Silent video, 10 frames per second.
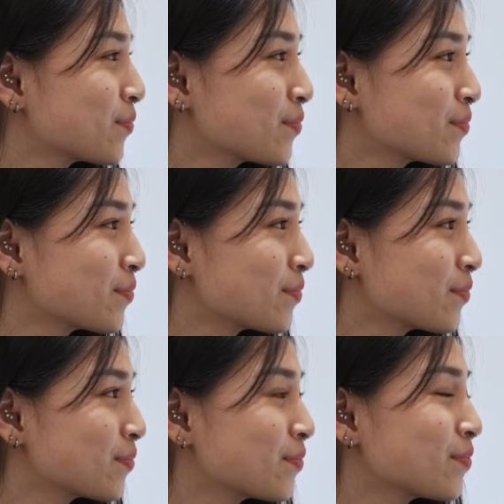
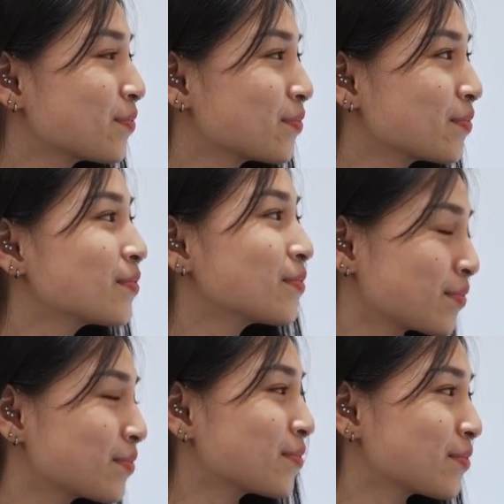
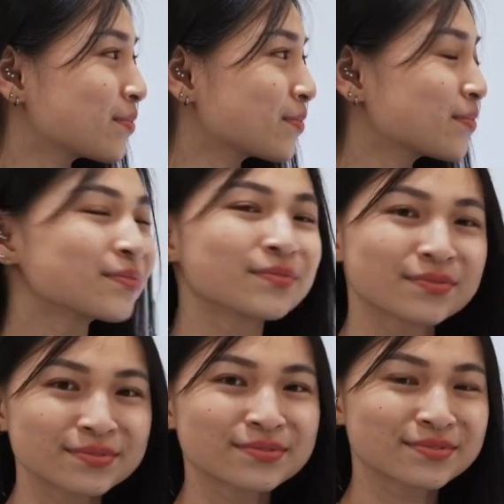
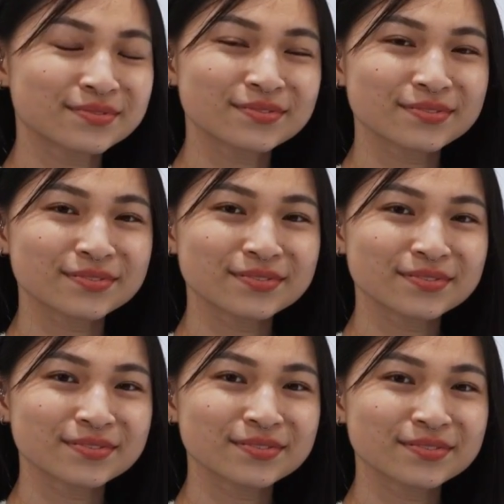
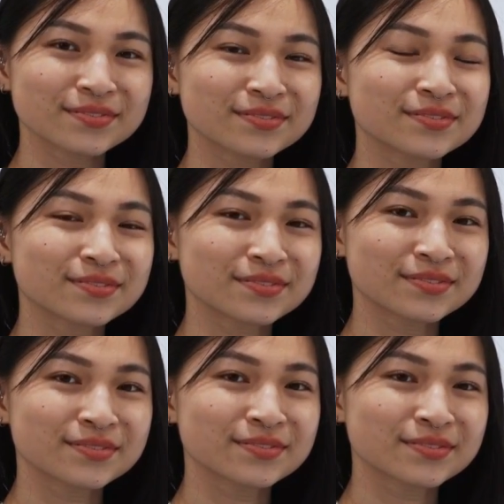
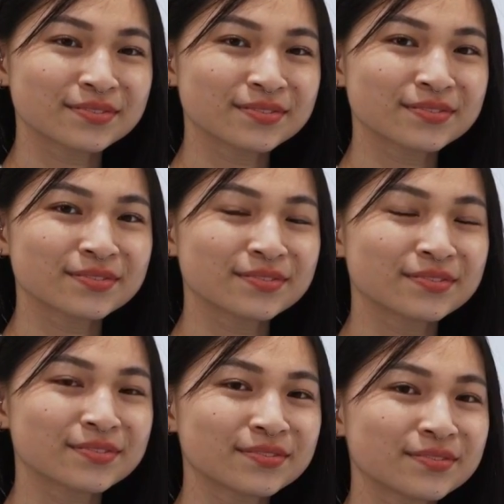
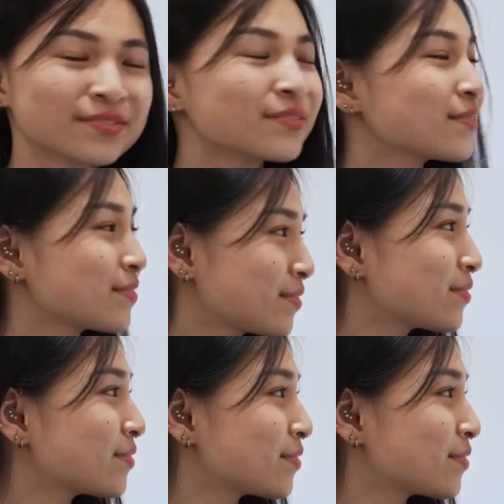(not speaking)